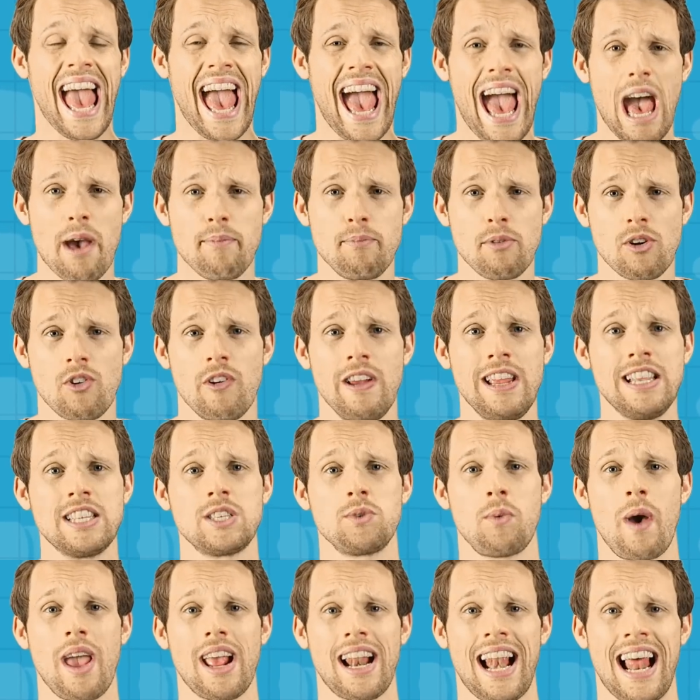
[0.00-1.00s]
Apocrine
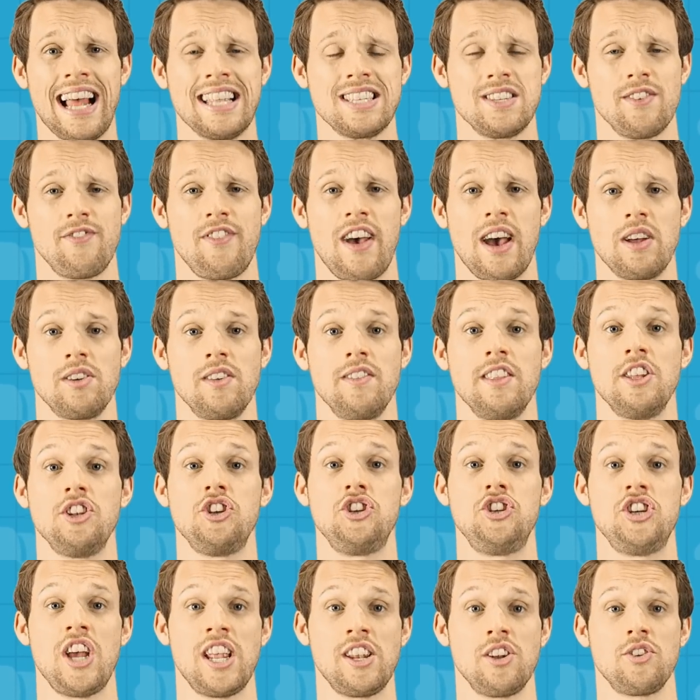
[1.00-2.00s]
sweat glands are found in the
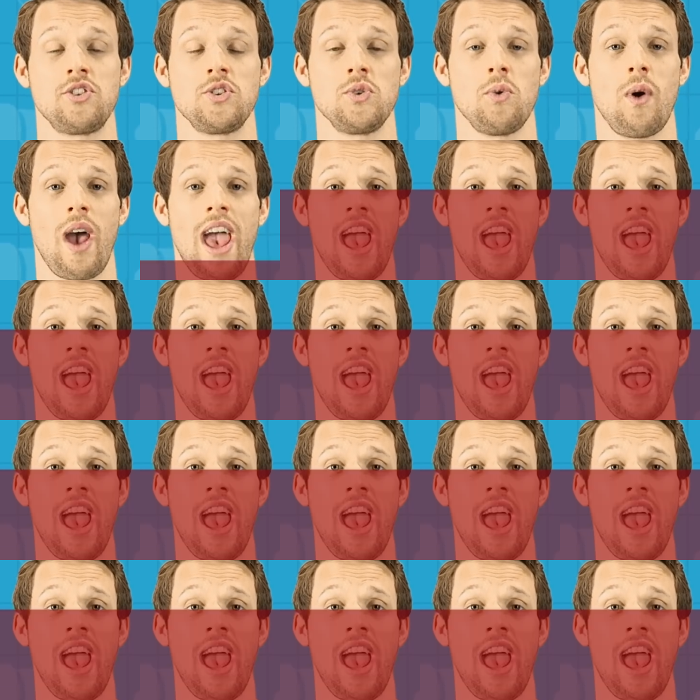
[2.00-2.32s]
genital